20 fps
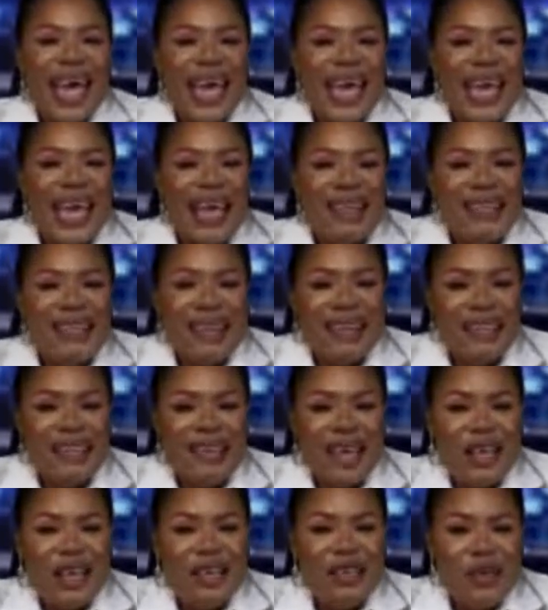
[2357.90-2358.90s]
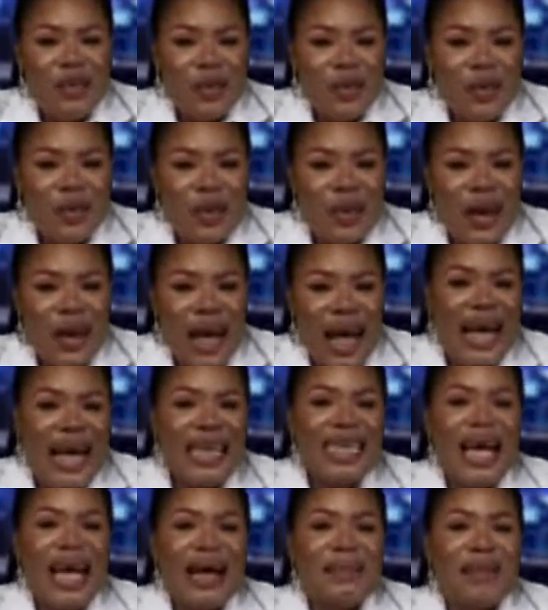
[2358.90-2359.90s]
ASSC2 had
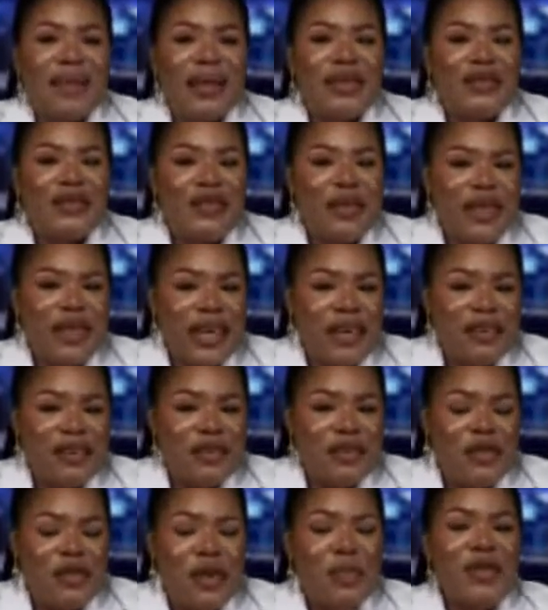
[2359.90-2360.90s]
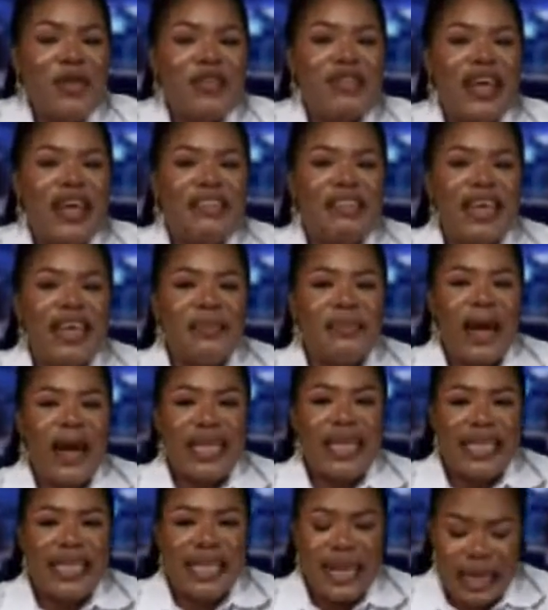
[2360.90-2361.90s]
Ambazonians represented by
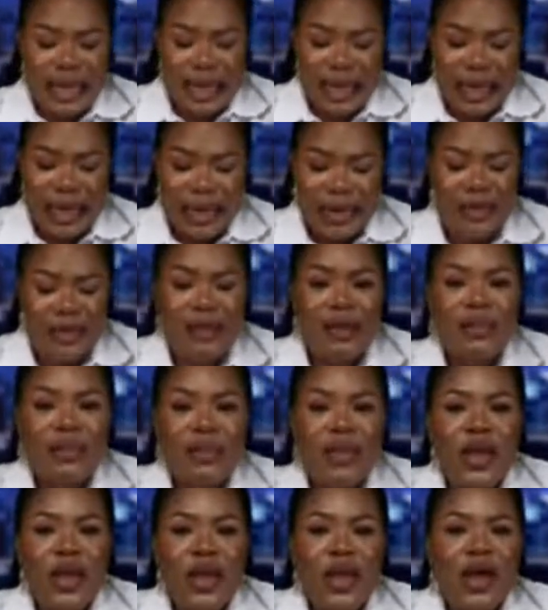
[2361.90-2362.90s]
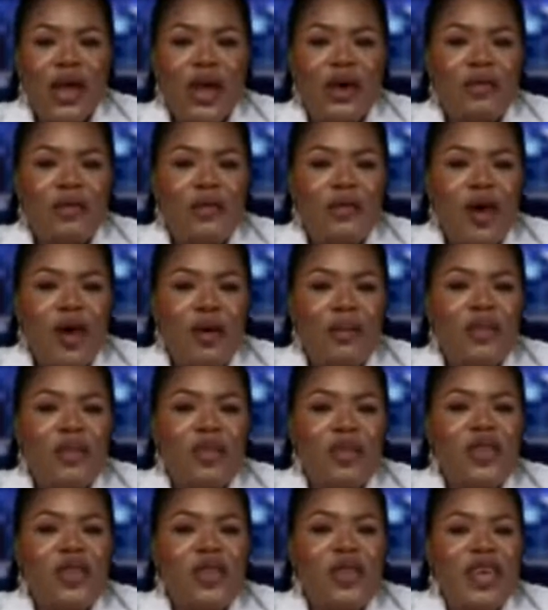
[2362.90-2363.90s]
delegates from
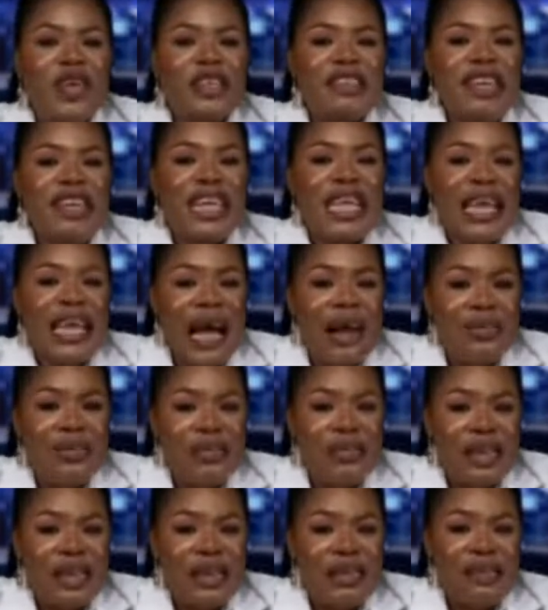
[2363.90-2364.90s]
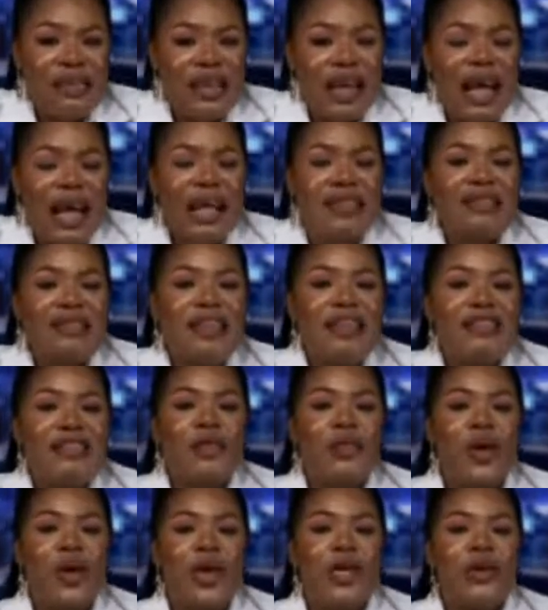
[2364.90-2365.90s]
the 13 counties and
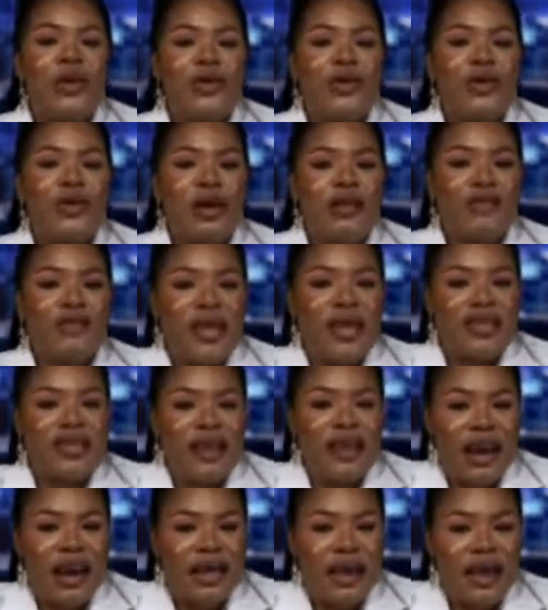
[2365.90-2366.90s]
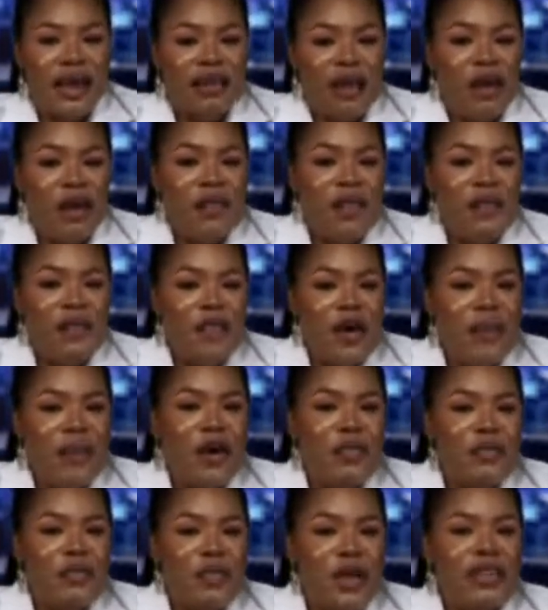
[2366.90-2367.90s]
61 local government areas of the
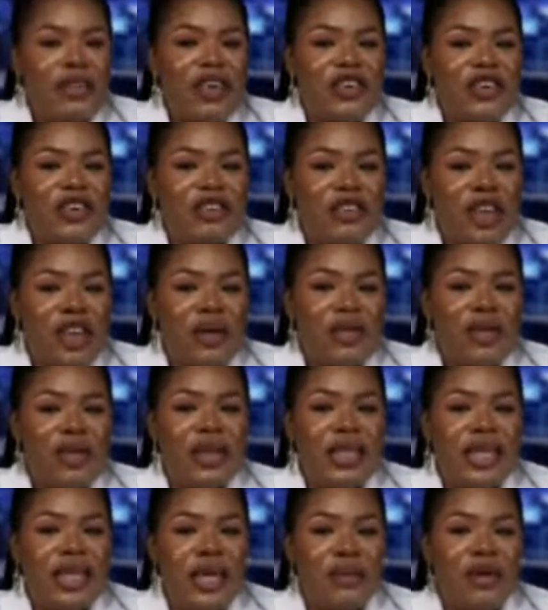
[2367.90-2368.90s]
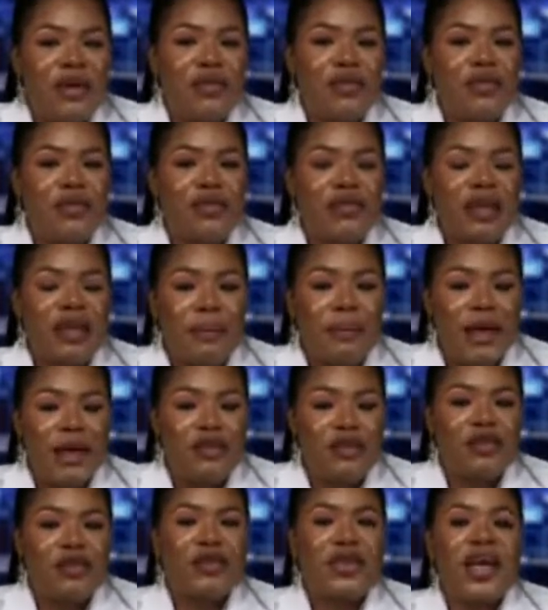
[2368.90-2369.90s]
former British Southern Cameroon's
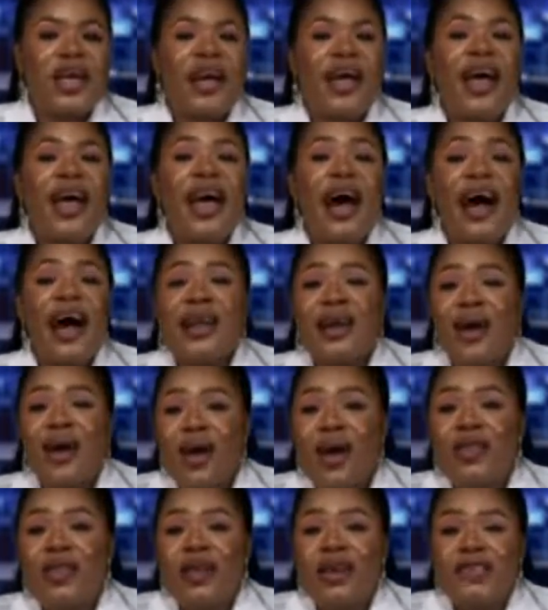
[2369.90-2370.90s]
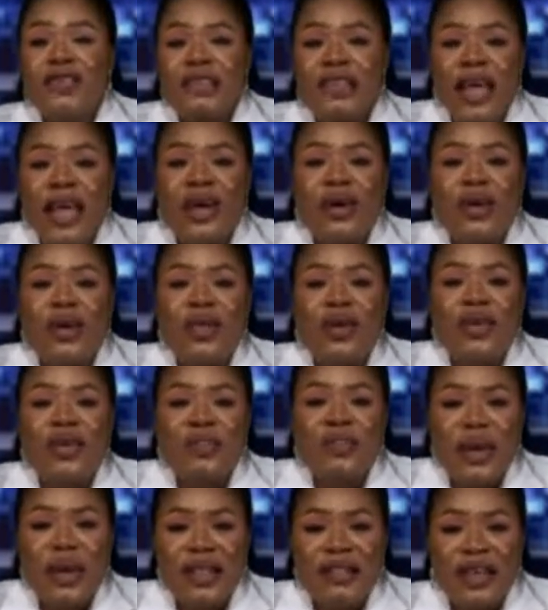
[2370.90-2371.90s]
Ambazonia and other stakeholders
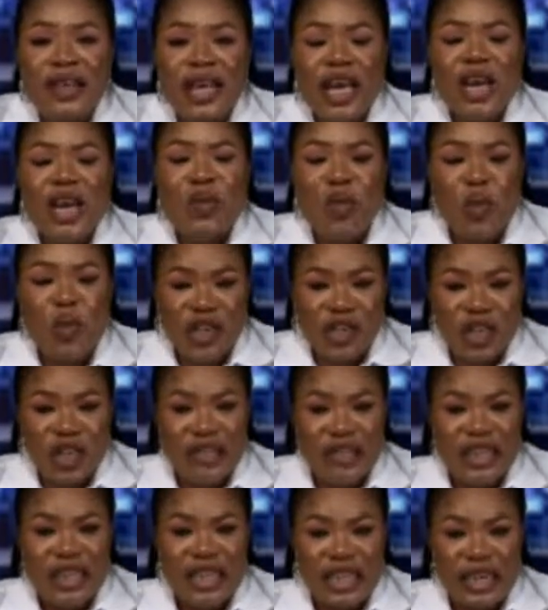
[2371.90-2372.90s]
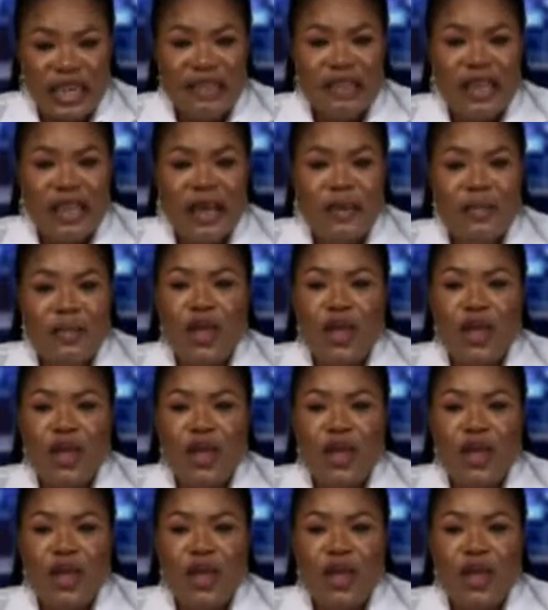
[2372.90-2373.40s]
meeting in Washington, D.C.,